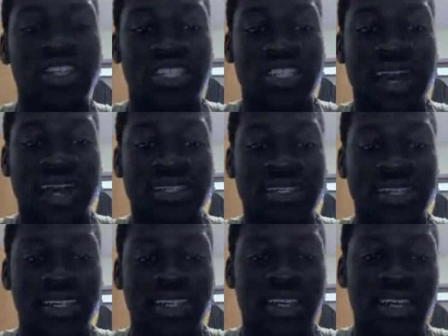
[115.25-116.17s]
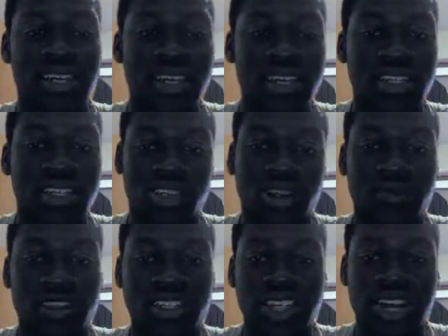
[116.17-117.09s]
Jackson. To start
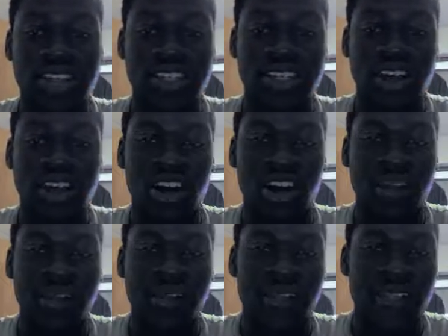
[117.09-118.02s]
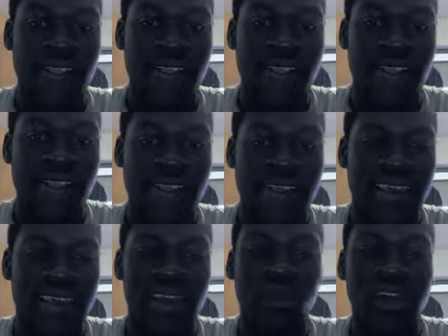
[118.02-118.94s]
Fred Jackson,
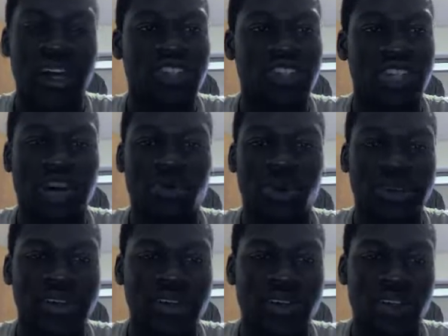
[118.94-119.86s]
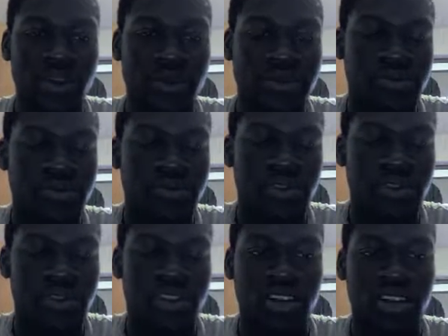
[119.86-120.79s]
yeah, he only got you 9 points, so don't
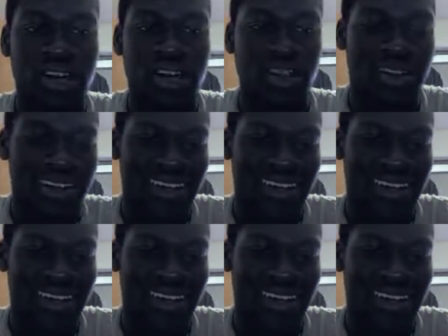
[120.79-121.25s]
listen to that.